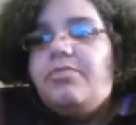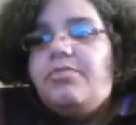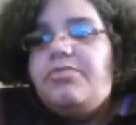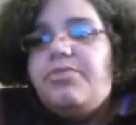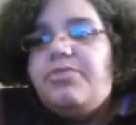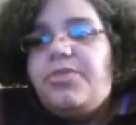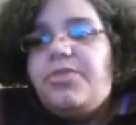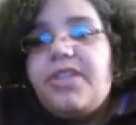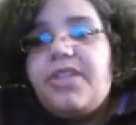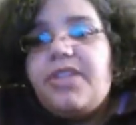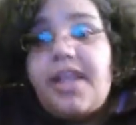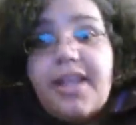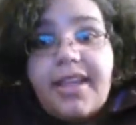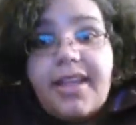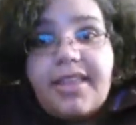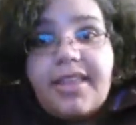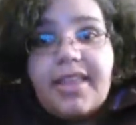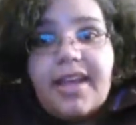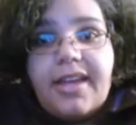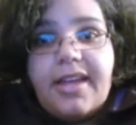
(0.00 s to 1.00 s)
Which I
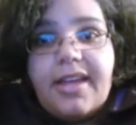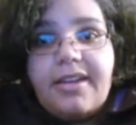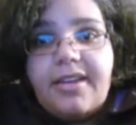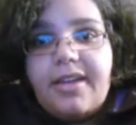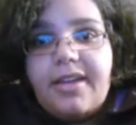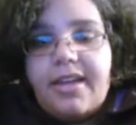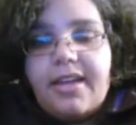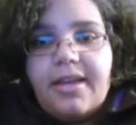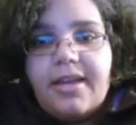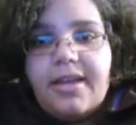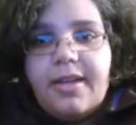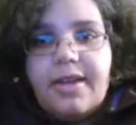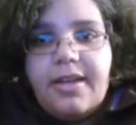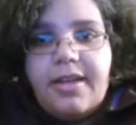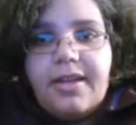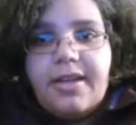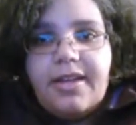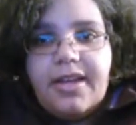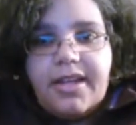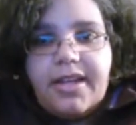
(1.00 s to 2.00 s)
like that.
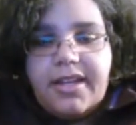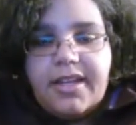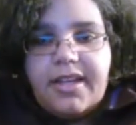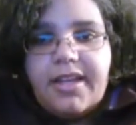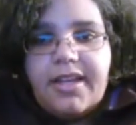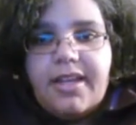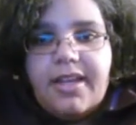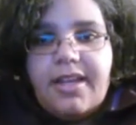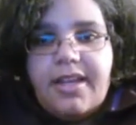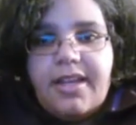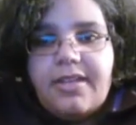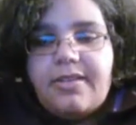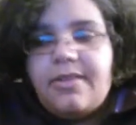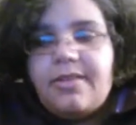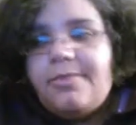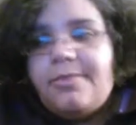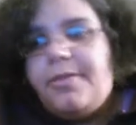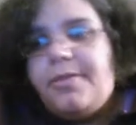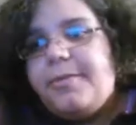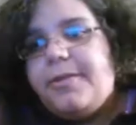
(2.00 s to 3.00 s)
Again,
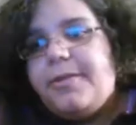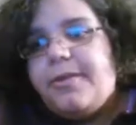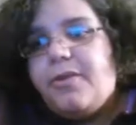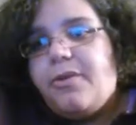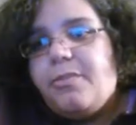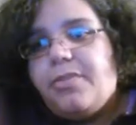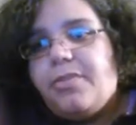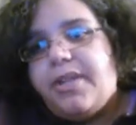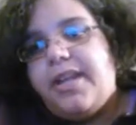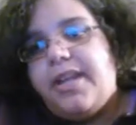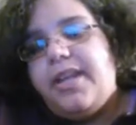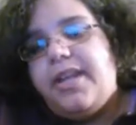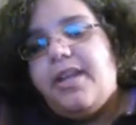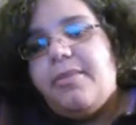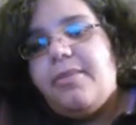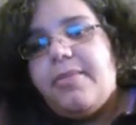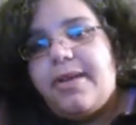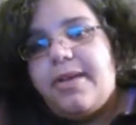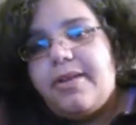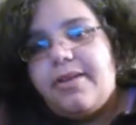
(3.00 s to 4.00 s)
some people are complaining
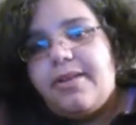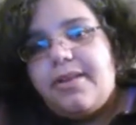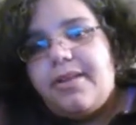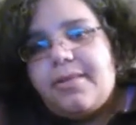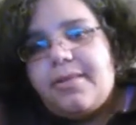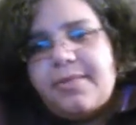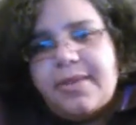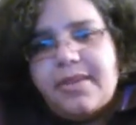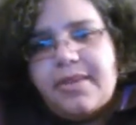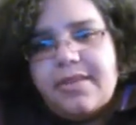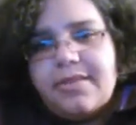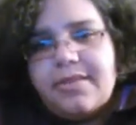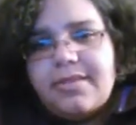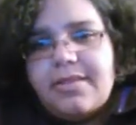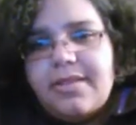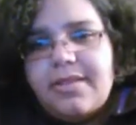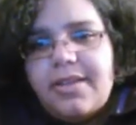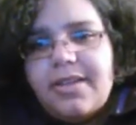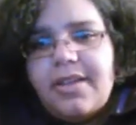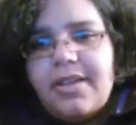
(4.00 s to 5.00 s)
about it
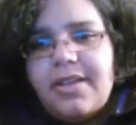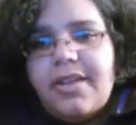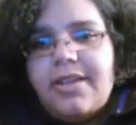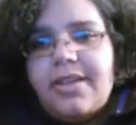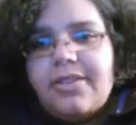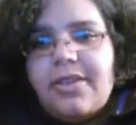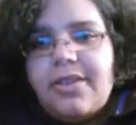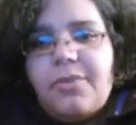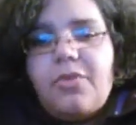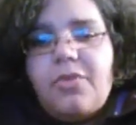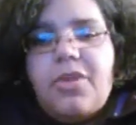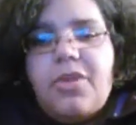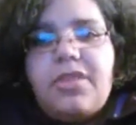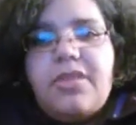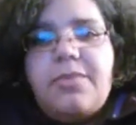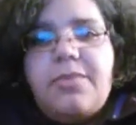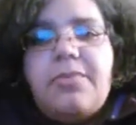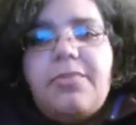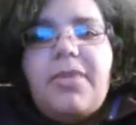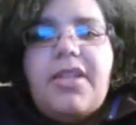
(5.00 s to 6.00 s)
because they want
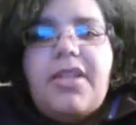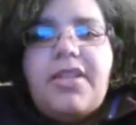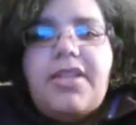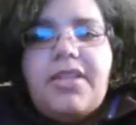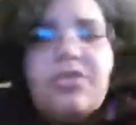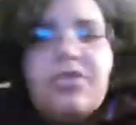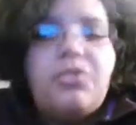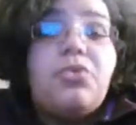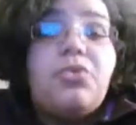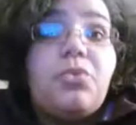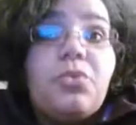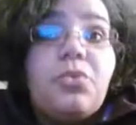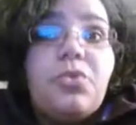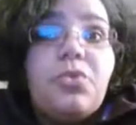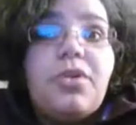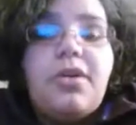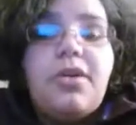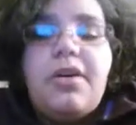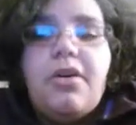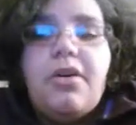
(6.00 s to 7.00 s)
the
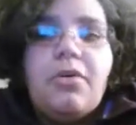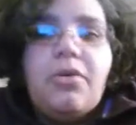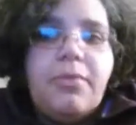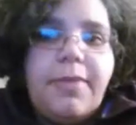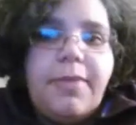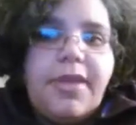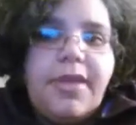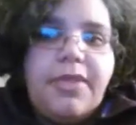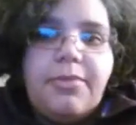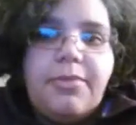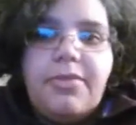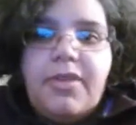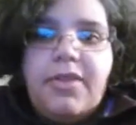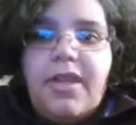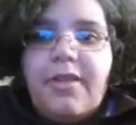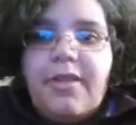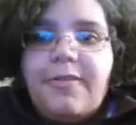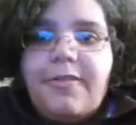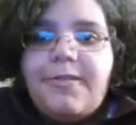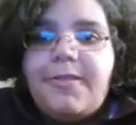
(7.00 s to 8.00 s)
dude all by
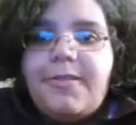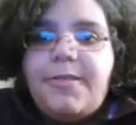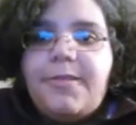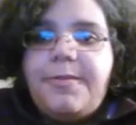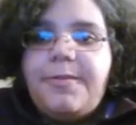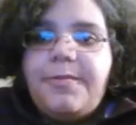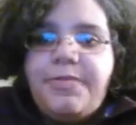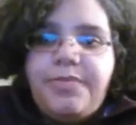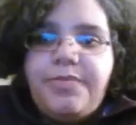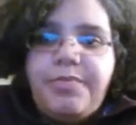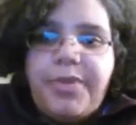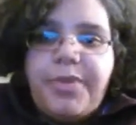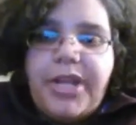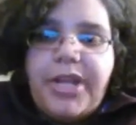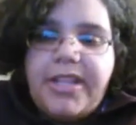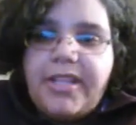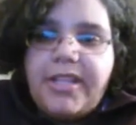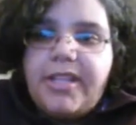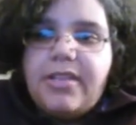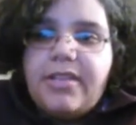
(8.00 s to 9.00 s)
themselves, but
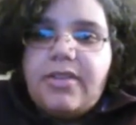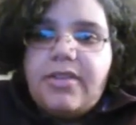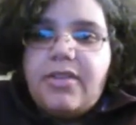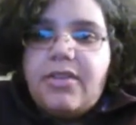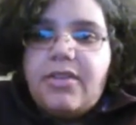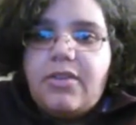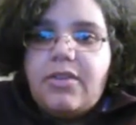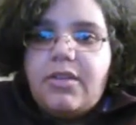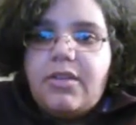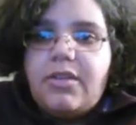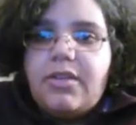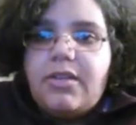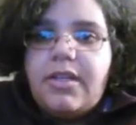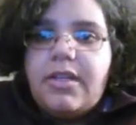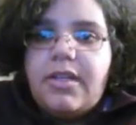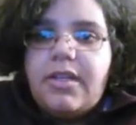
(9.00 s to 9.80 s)
I think it's a good